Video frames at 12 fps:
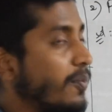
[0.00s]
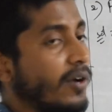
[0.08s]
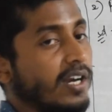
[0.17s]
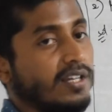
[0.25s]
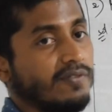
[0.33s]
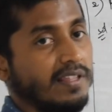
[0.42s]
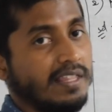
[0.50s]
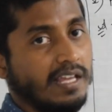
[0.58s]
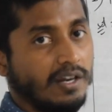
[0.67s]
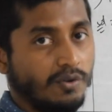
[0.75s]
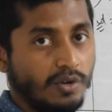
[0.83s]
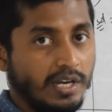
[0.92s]
points when they
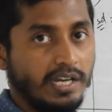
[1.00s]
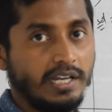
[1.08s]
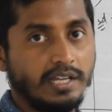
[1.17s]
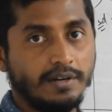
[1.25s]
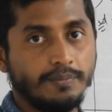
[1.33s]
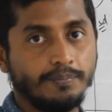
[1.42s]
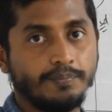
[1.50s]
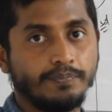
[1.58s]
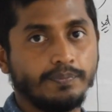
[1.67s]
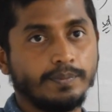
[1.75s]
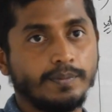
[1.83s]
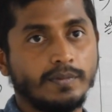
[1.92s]
are collinear.
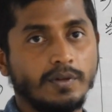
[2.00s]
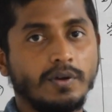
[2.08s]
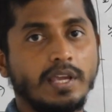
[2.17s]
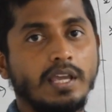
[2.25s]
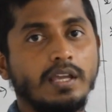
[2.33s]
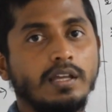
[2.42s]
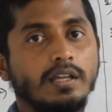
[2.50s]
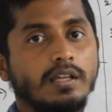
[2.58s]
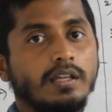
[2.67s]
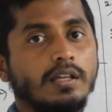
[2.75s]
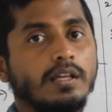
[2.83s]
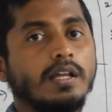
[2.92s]
Okay,
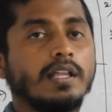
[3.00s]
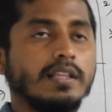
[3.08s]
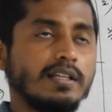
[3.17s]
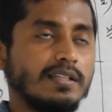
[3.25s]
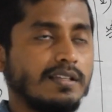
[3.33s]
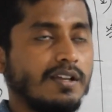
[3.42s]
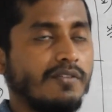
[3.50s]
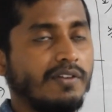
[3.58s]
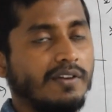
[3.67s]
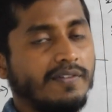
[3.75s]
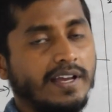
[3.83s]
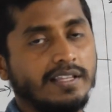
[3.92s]
this is how
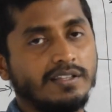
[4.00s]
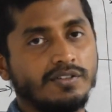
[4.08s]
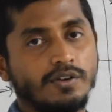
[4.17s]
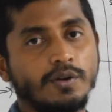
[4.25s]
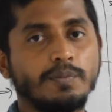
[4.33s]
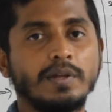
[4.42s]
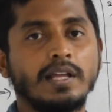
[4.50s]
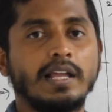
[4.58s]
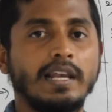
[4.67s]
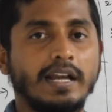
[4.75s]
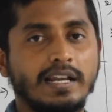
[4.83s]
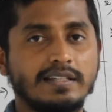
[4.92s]
we'll find the slope.
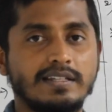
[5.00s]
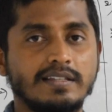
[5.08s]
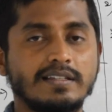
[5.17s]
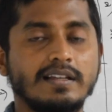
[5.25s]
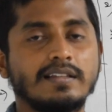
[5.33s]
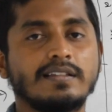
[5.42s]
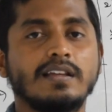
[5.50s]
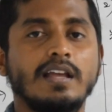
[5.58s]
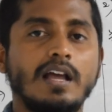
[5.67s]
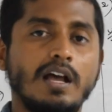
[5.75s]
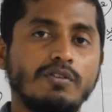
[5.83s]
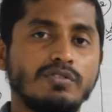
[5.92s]
Let us discuss
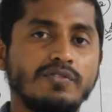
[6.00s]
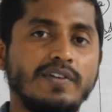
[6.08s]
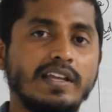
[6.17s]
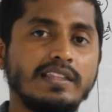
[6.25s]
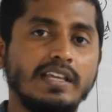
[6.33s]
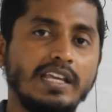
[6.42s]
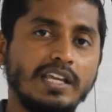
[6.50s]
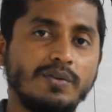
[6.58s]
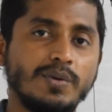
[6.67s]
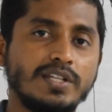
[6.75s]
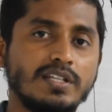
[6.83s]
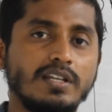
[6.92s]
how to find the
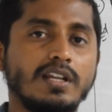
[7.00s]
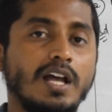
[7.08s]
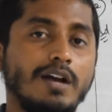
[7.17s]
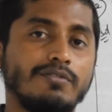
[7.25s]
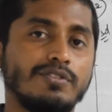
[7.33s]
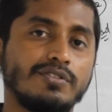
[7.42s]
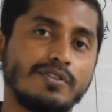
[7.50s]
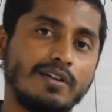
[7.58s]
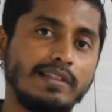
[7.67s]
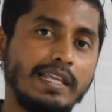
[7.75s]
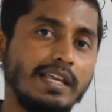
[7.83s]
equation, how to solve the